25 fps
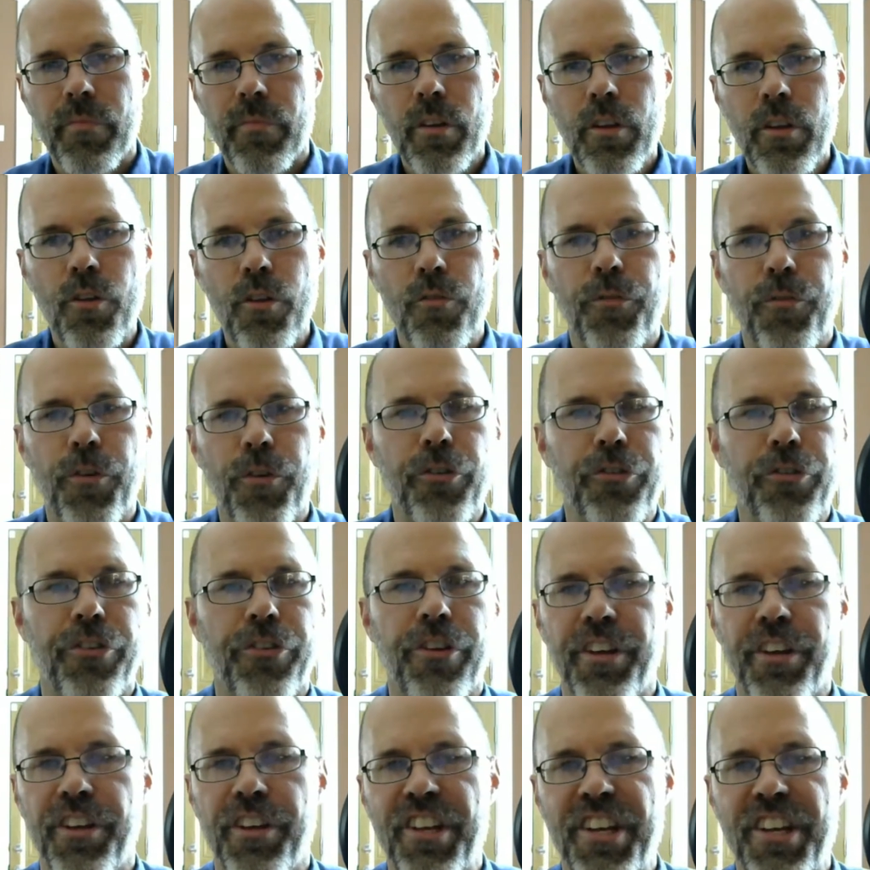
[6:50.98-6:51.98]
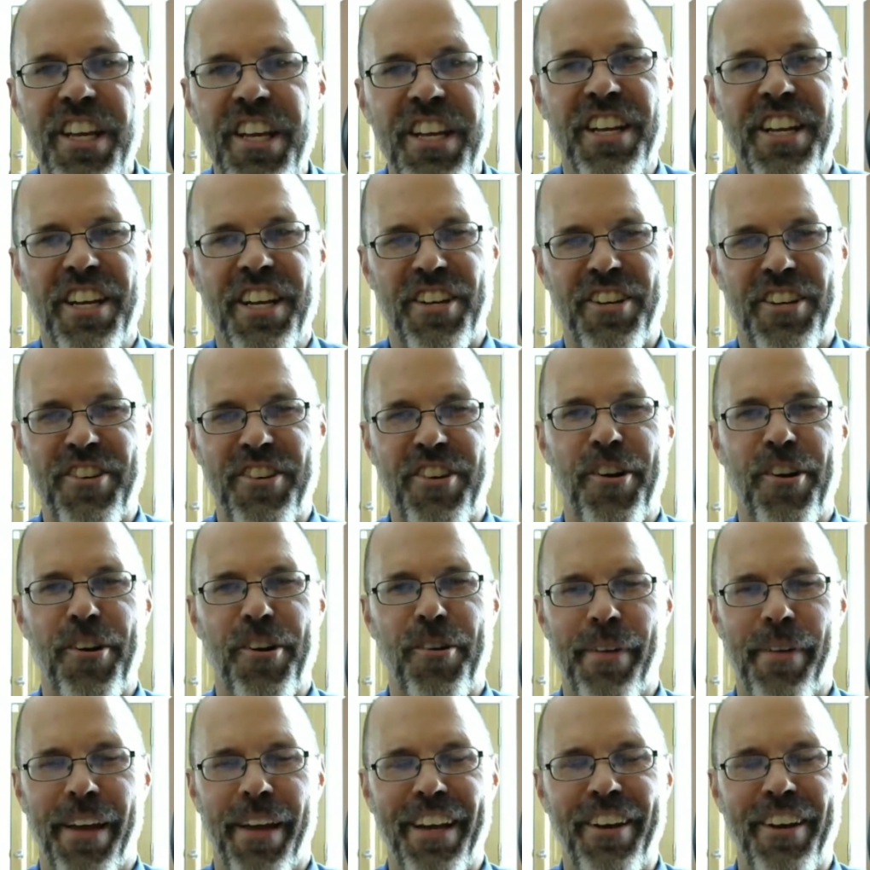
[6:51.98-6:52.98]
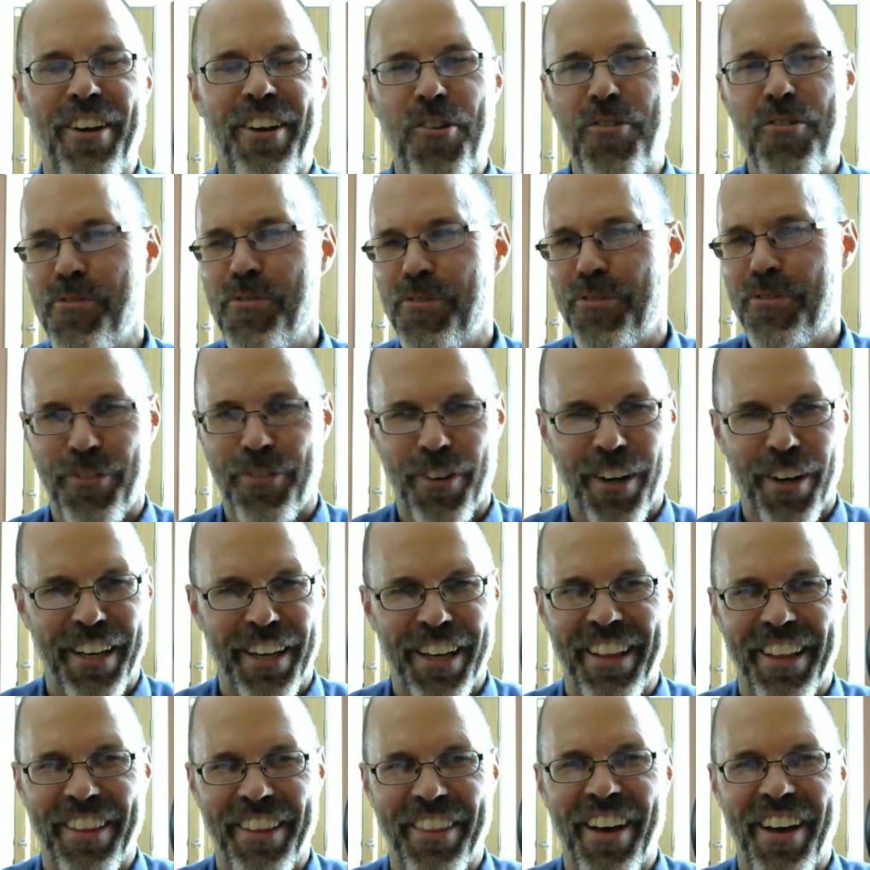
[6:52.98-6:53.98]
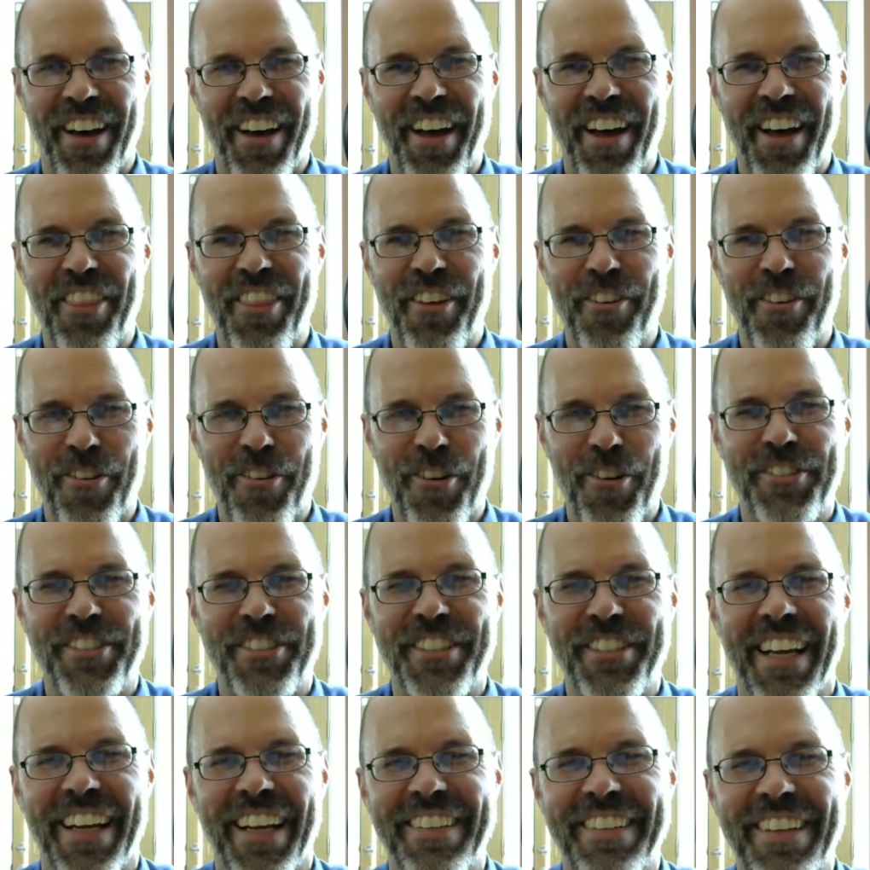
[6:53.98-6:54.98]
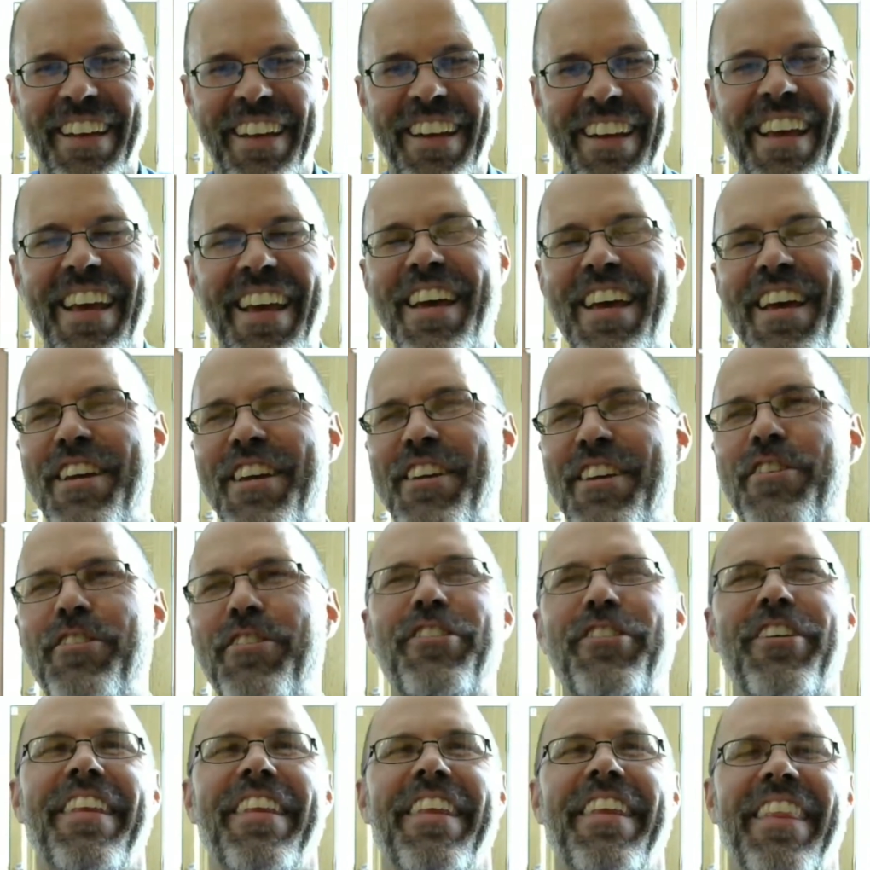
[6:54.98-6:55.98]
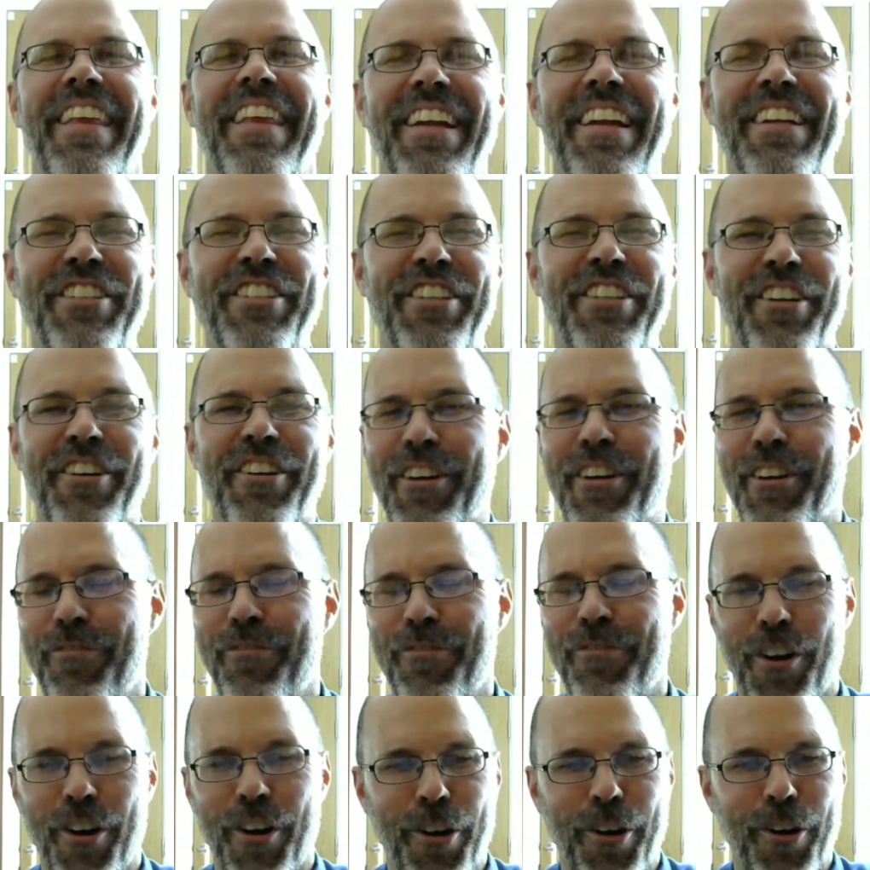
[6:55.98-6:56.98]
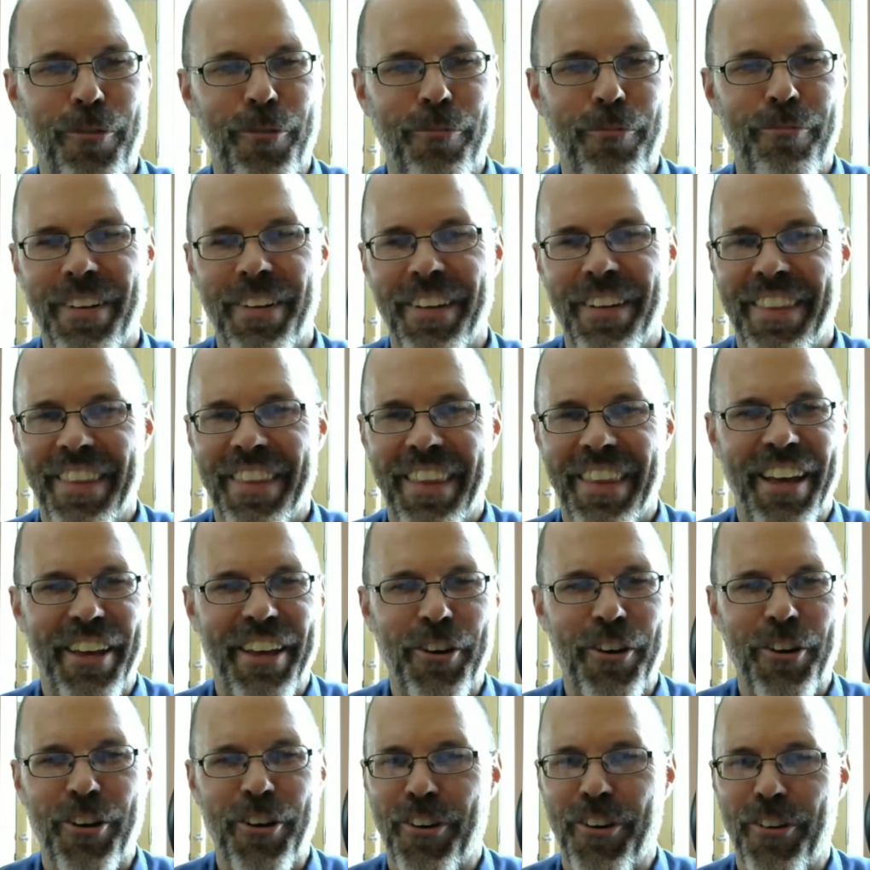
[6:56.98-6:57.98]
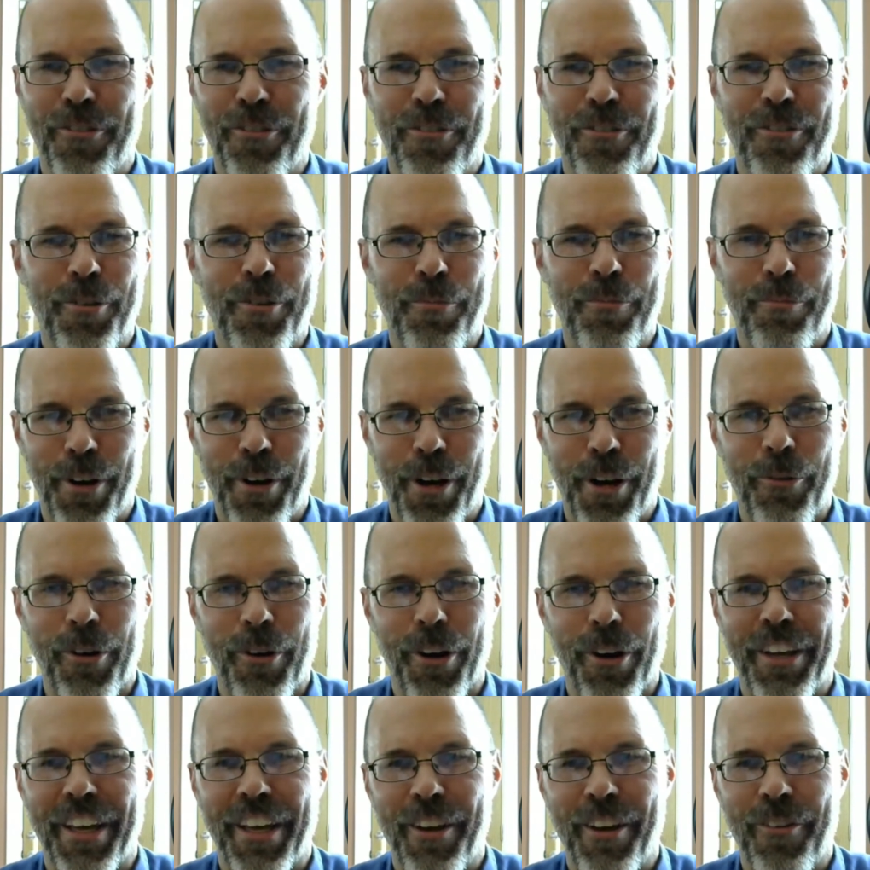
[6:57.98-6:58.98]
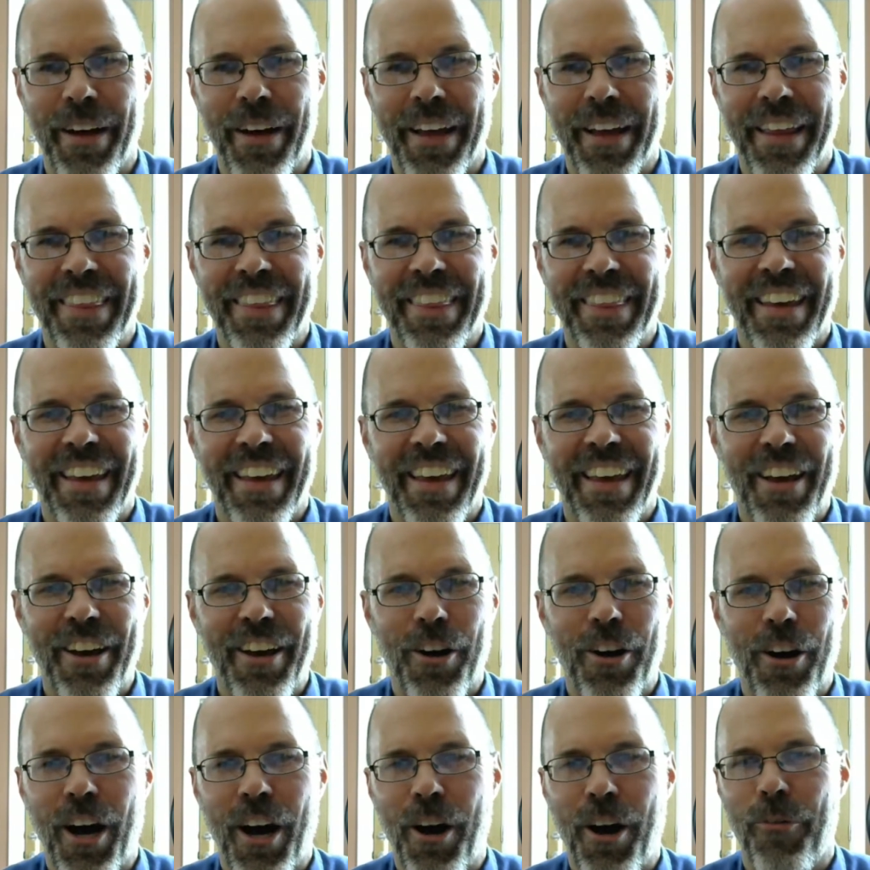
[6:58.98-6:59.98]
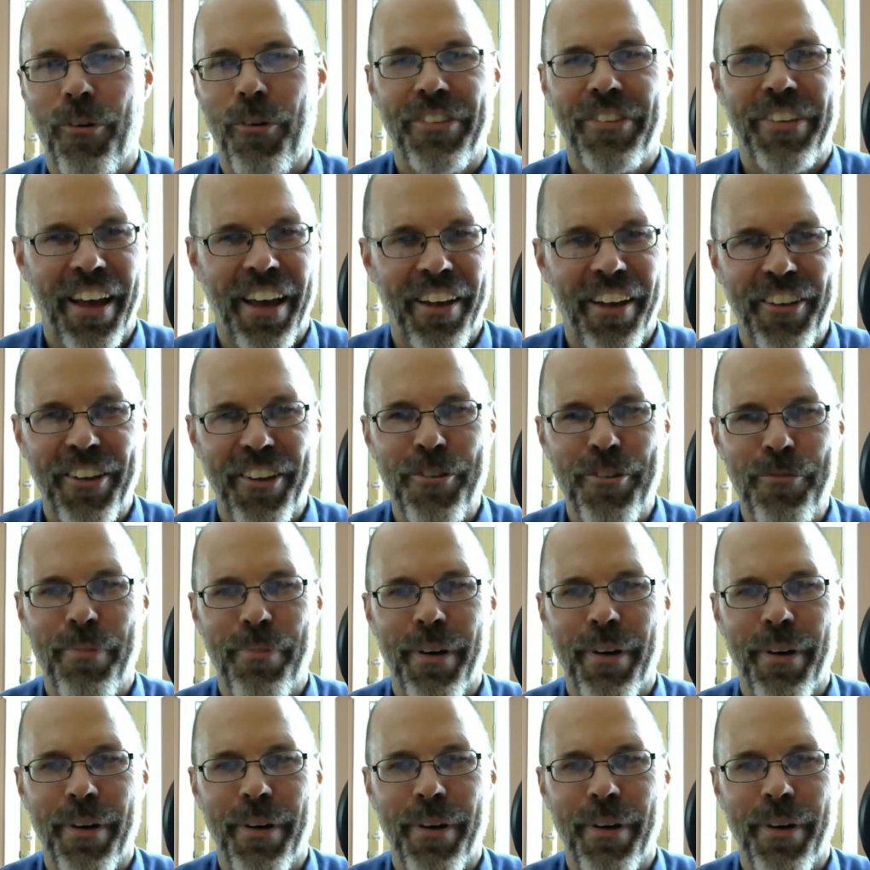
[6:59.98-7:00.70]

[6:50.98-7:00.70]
First, you need to determine who's funding the road change. And usually the engineering firm that you're probably working with will tell you.